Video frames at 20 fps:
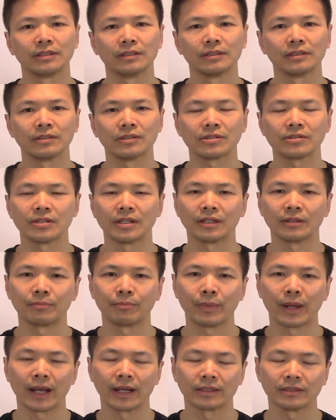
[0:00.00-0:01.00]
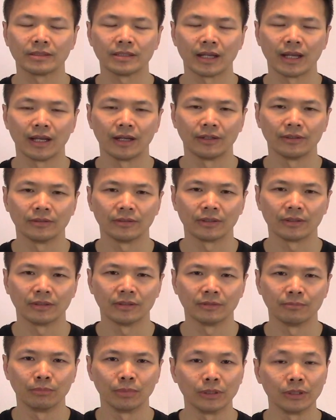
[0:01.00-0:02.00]
sink back down.
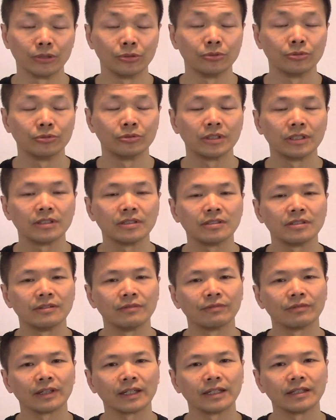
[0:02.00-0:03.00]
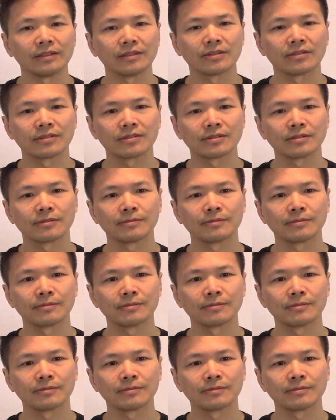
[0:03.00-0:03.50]
The balloon deflates.